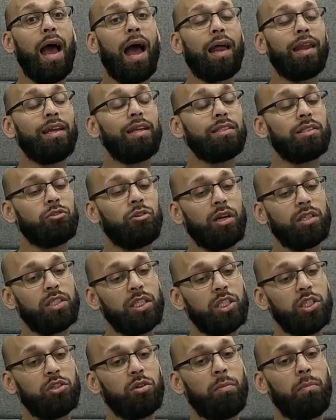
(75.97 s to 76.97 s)
and his
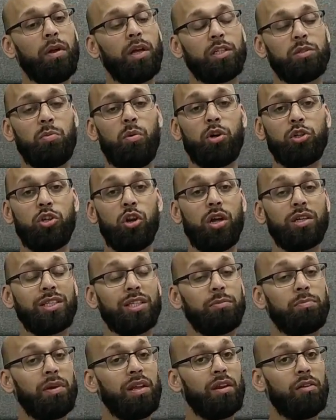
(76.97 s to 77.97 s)
transition to mixed martial arts
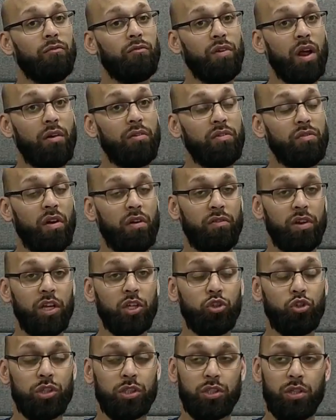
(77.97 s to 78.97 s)
has been a very, very
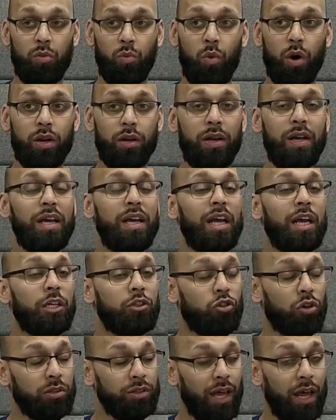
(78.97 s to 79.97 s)
interesting one.
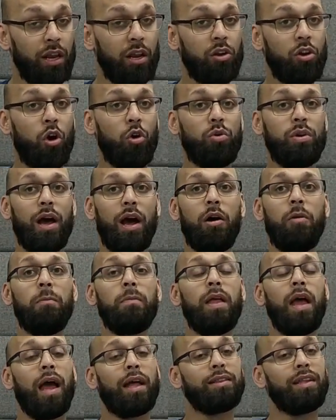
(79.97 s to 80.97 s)
He's gone 10-0 now,
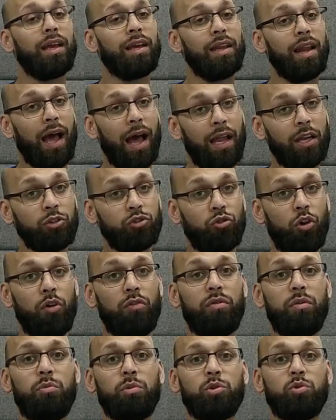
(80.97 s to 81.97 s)
and taken out Alistair
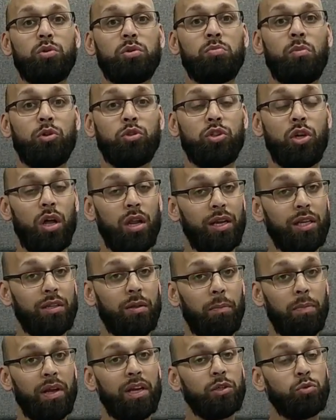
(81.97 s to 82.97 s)
Overeem, which was most certainly
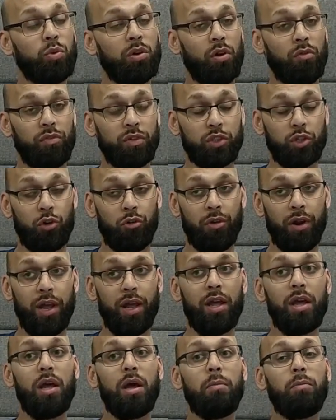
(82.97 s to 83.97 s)
the biggest win of his
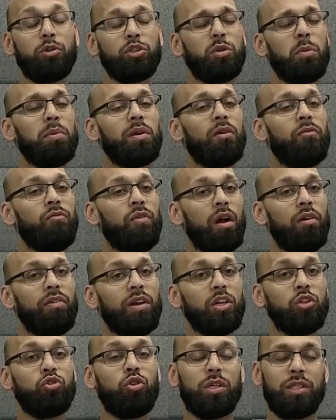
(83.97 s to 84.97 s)
career, puts him in a
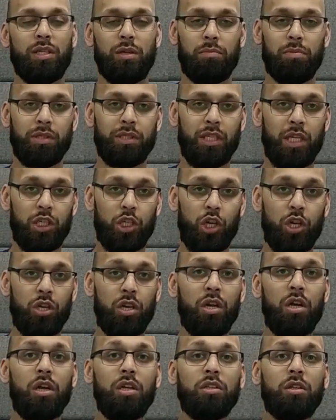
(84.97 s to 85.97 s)
very interesting
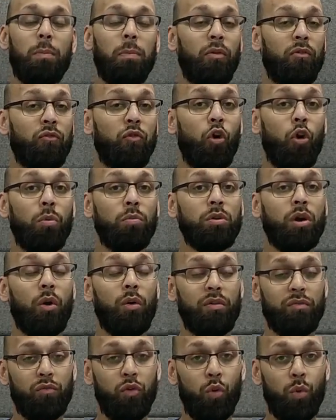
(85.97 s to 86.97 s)
position to perform
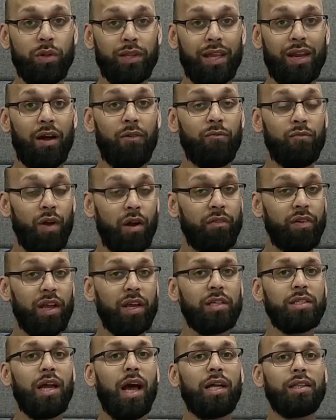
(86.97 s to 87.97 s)
going forward, and I'm very
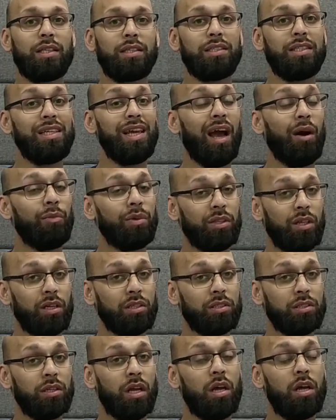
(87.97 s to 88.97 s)
excited to see how he
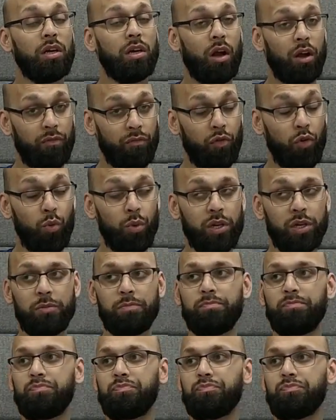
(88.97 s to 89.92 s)
does going forward.